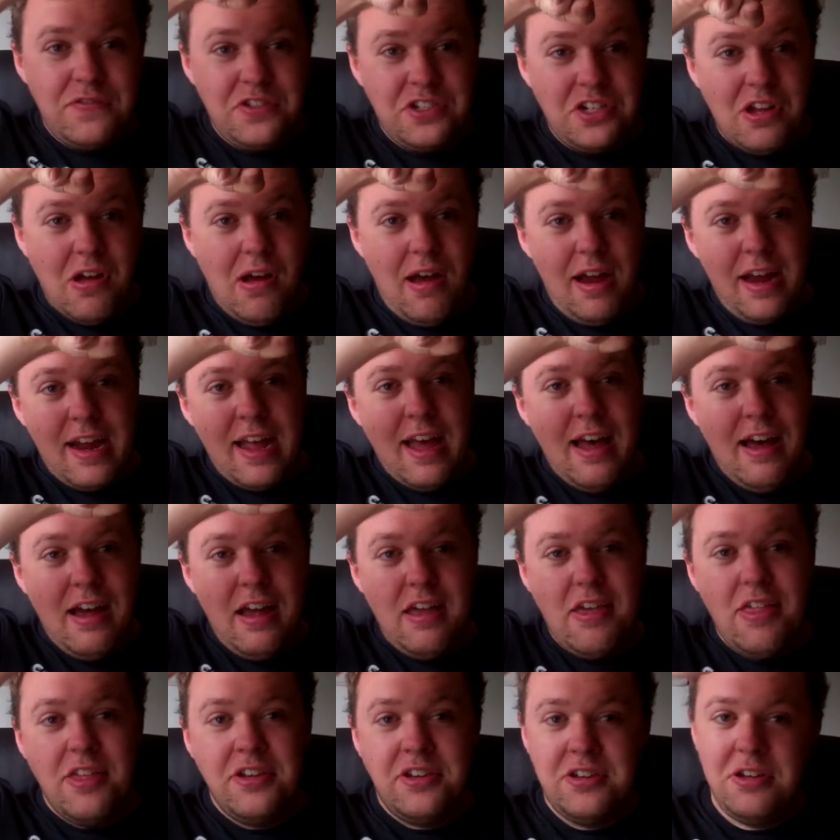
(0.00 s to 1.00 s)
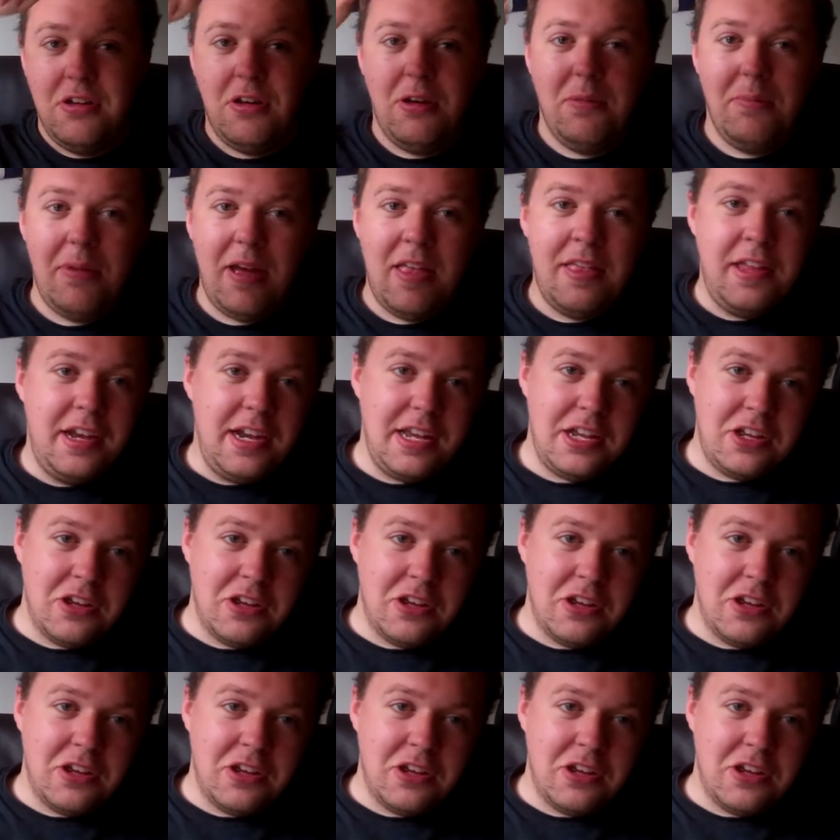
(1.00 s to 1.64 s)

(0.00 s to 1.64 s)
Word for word: starting high at the top and then it